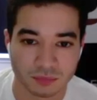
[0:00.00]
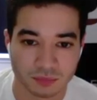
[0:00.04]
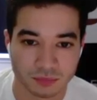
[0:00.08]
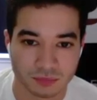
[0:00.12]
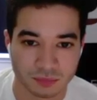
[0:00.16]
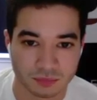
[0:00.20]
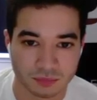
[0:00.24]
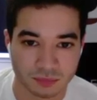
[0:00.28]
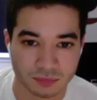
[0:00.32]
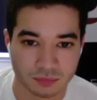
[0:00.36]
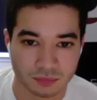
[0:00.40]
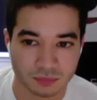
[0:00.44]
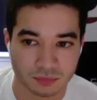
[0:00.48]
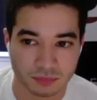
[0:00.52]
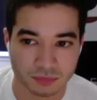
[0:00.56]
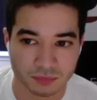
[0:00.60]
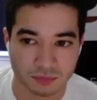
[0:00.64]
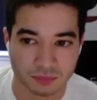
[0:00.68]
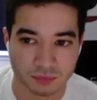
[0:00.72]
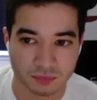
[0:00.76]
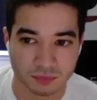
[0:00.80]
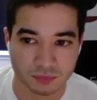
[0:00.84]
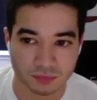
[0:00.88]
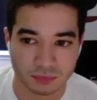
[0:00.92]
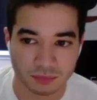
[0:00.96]

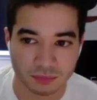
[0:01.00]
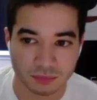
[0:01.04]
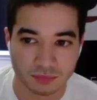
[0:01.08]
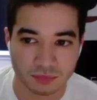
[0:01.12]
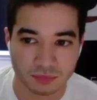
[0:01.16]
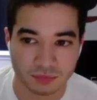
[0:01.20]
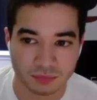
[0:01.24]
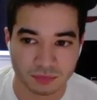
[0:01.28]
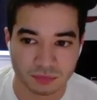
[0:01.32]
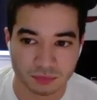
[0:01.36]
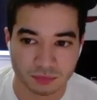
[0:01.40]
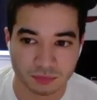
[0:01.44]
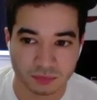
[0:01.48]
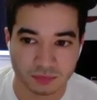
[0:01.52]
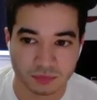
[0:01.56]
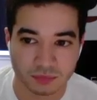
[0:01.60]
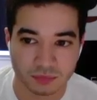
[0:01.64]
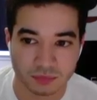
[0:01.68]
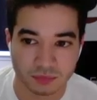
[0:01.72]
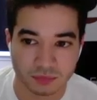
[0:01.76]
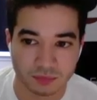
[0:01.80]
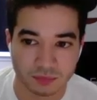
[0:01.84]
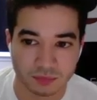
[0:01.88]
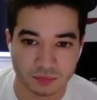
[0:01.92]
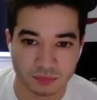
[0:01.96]

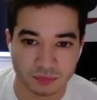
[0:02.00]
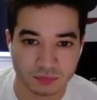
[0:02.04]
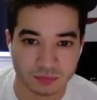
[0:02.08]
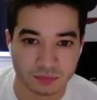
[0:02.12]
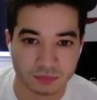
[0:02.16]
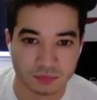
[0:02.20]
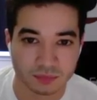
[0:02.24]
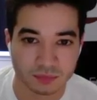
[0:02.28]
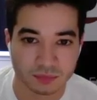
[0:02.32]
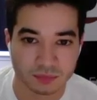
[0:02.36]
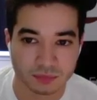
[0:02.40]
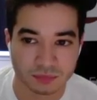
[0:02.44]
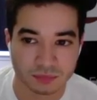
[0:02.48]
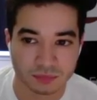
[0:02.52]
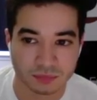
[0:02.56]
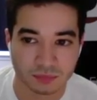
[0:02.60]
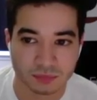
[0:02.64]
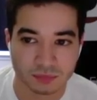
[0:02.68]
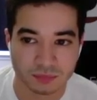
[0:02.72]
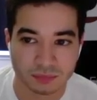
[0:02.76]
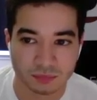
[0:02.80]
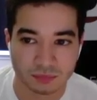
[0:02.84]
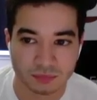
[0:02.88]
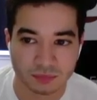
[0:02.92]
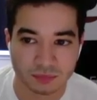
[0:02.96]

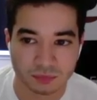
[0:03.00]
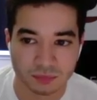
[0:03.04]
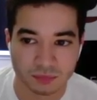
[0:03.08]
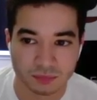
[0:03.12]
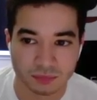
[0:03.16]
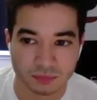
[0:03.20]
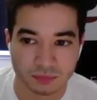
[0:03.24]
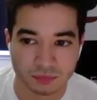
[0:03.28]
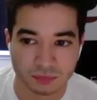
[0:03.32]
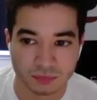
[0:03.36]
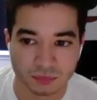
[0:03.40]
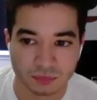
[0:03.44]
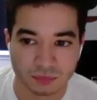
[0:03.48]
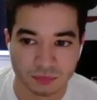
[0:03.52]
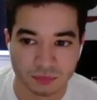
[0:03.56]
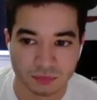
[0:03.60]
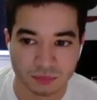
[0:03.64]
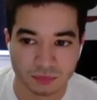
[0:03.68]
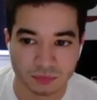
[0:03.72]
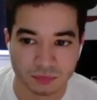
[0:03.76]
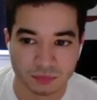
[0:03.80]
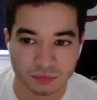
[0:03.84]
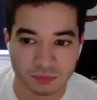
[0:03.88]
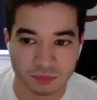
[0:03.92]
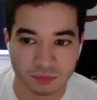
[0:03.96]

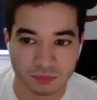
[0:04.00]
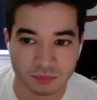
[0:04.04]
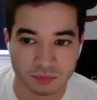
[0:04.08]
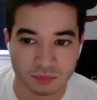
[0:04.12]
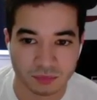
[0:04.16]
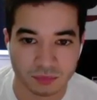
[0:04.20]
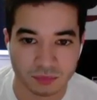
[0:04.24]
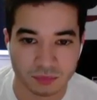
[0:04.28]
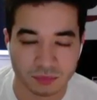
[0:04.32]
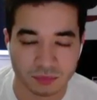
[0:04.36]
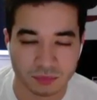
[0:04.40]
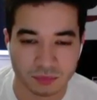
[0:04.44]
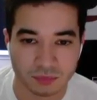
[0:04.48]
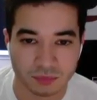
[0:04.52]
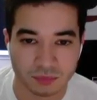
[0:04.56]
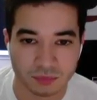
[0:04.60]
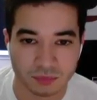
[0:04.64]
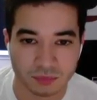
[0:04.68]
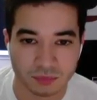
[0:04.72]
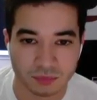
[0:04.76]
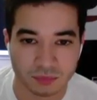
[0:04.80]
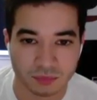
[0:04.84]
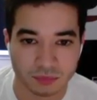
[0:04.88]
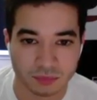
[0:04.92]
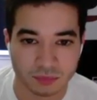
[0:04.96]

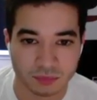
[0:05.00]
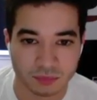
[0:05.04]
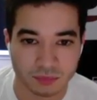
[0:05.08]
[no speech]